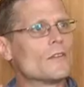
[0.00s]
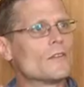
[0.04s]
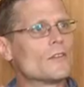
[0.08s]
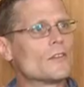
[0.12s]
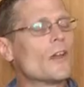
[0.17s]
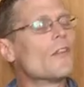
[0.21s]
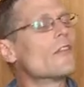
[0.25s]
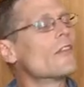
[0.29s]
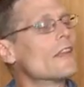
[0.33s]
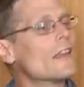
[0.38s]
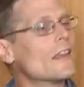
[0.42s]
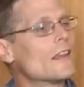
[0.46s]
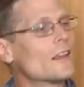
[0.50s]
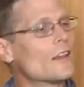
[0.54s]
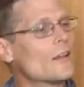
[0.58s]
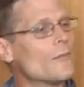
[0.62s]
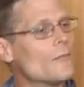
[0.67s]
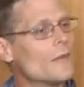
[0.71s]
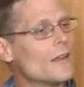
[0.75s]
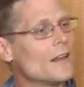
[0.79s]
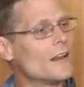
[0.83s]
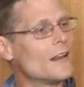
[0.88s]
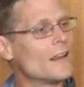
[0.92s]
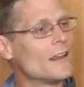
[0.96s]
suddenly
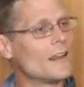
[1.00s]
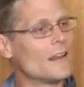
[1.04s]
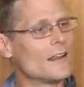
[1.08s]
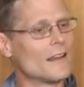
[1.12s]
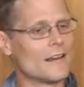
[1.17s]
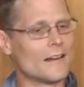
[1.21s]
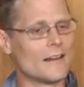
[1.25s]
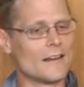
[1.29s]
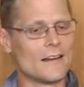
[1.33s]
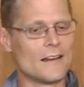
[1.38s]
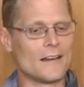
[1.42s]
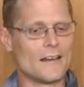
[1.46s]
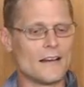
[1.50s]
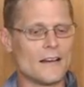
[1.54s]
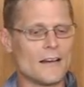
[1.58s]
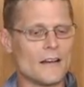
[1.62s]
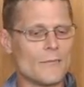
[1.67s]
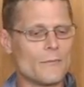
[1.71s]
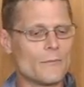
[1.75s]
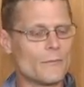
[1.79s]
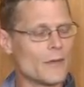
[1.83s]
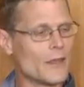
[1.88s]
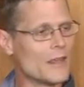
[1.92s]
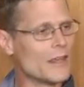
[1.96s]
Committee
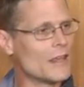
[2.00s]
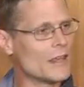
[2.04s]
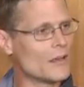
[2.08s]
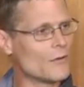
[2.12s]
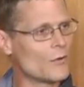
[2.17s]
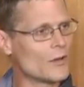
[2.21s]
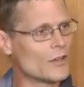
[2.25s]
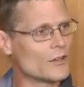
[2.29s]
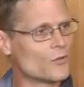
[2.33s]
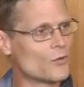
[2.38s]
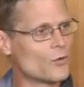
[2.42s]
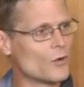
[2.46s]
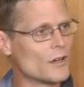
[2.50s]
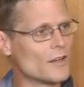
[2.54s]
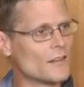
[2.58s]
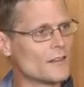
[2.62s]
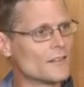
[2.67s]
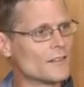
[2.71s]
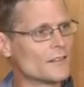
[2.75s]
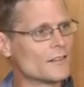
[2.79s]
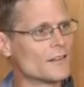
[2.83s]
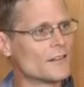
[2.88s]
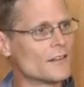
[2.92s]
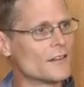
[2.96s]
B, which
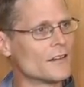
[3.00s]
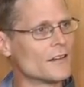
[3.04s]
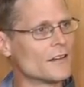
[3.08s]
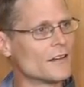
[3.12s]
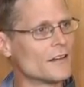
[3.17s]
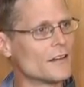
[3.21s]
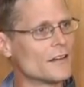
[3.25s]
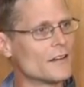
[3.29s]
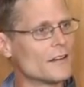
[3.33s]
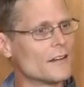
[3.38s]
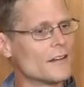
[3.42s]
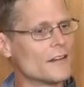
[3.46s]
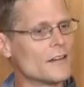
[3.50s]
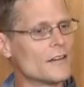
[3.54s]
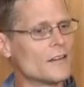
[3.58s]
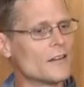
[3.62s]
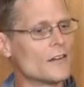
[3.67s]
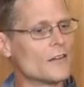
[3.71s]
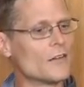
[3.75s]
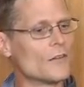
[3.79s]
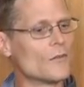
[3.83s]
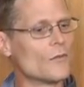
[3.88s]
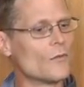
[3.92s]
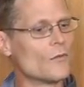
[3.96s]
was
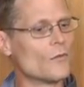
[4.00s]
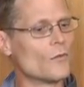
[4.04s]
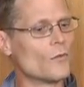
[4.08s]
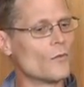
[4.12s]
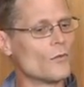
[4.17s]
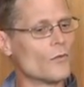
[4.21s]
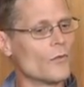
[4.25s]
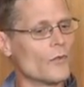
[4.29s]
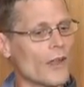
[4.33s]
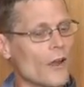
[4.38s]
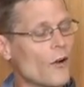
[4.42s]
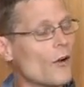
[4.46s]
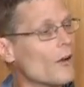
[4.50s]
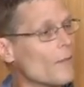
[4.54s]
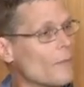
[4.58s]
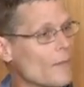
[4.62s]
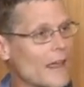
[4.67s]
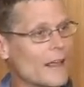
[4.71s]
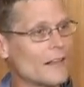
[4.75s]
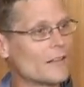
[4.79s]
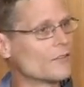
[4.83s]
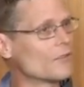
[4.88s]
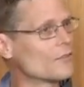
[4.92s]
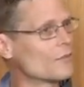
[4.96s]
there to
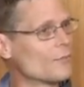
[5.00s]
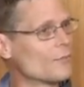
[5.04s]
make